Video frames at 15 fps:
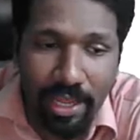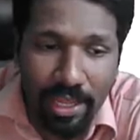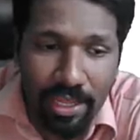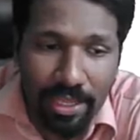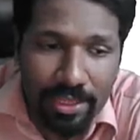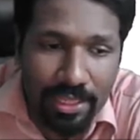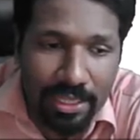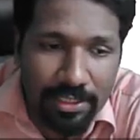
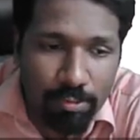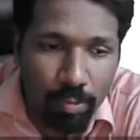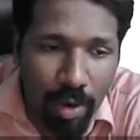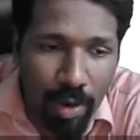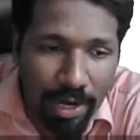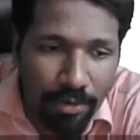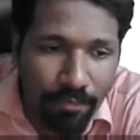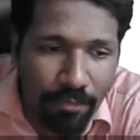This
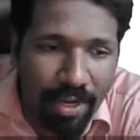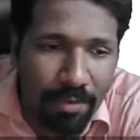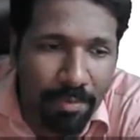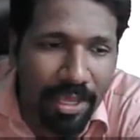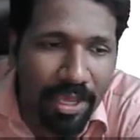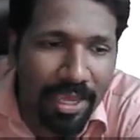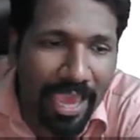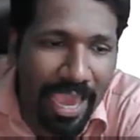1 will
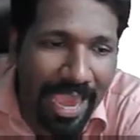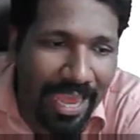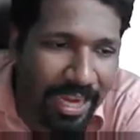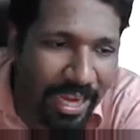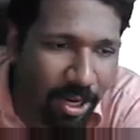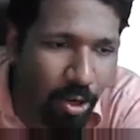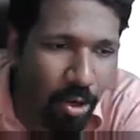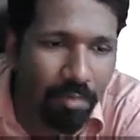be
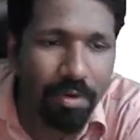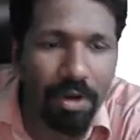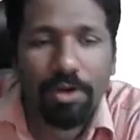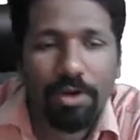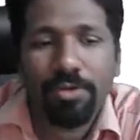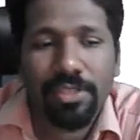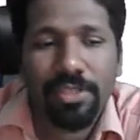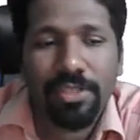carried over to
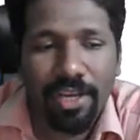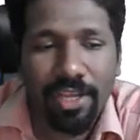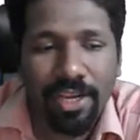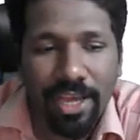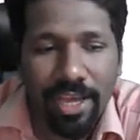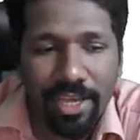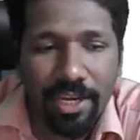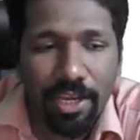
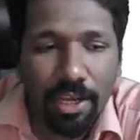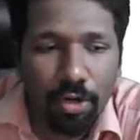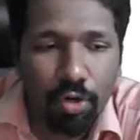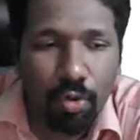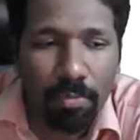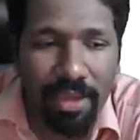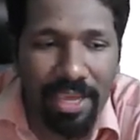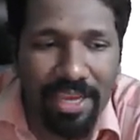79 to
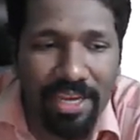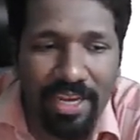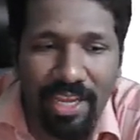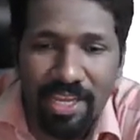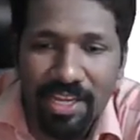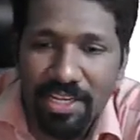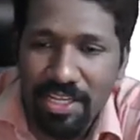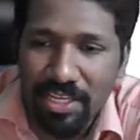make it
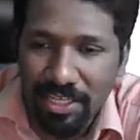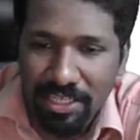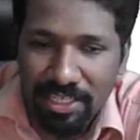80.